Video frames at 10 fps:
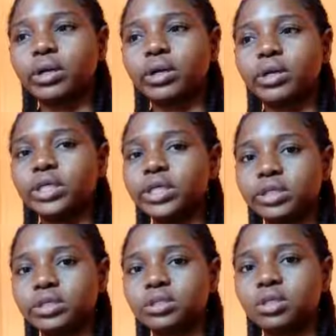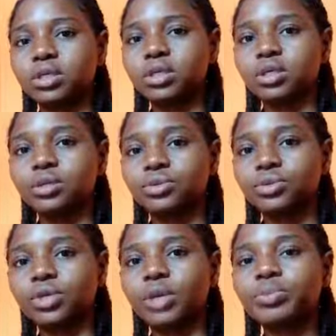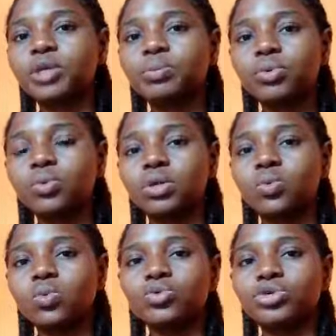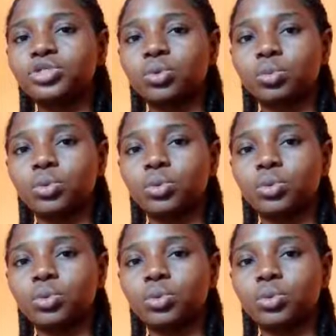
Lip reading: so that people who read your book or who intend to read your